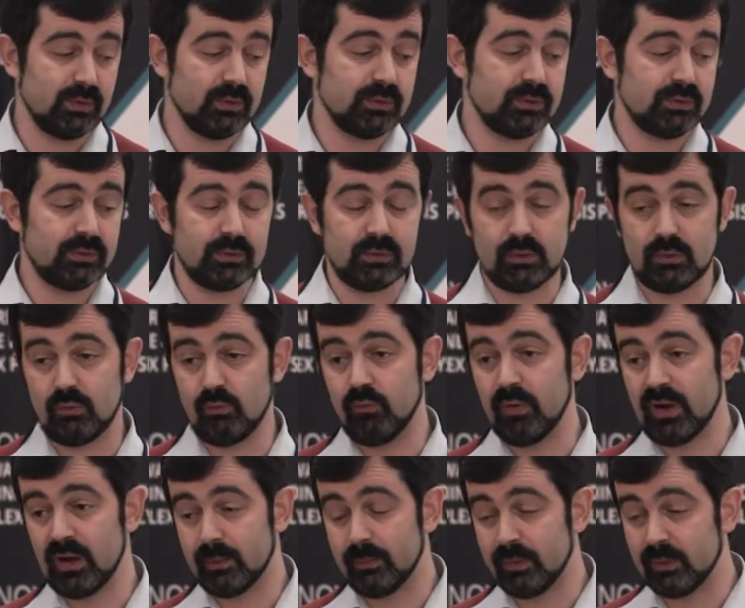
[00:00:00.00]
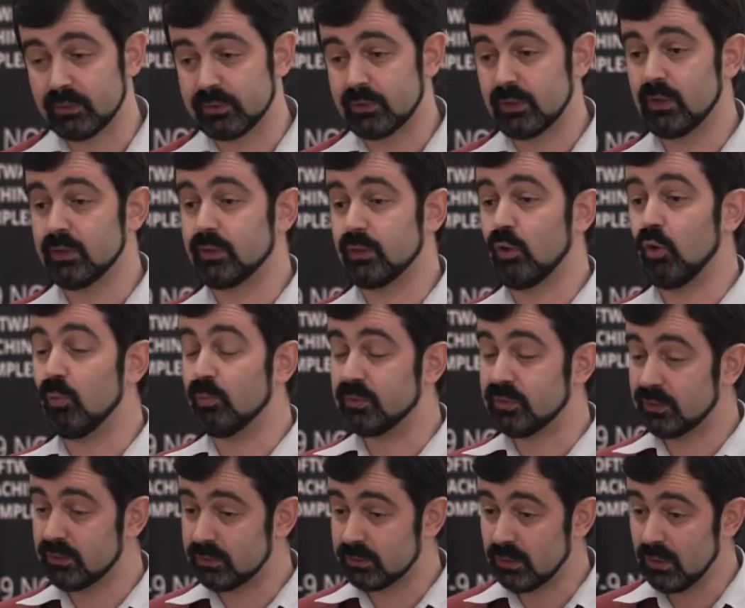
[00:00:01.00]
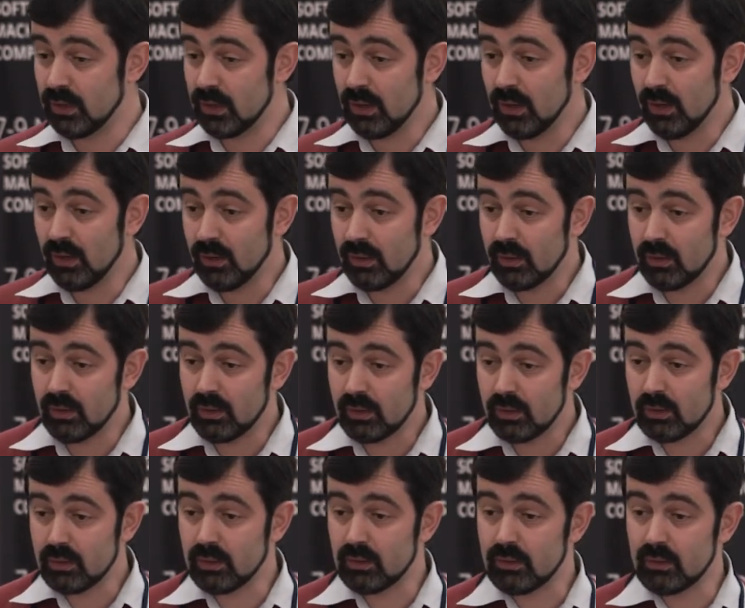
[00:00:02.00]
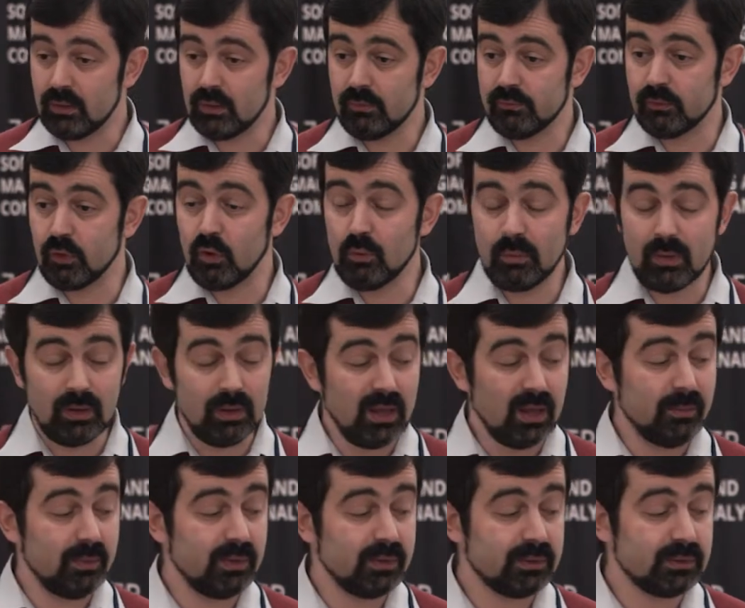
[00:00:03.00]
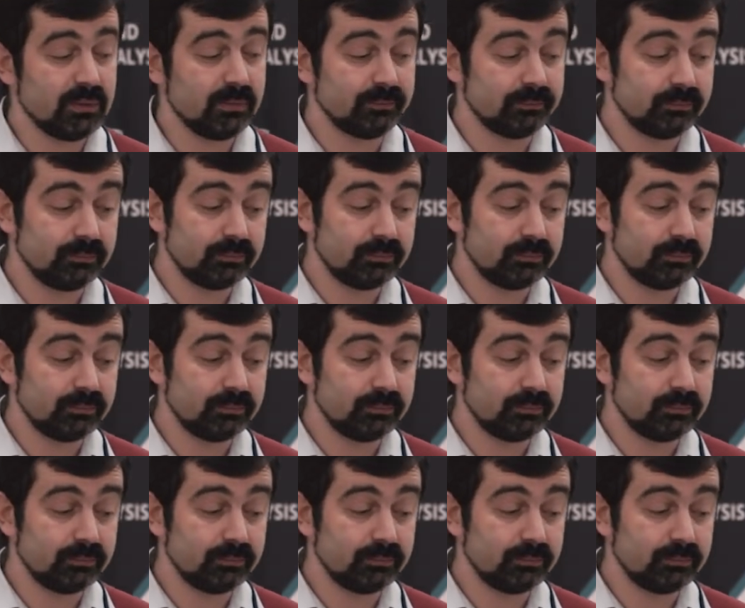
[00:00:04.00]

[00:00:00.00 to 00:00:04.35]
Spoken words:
its variables and objects from libraries,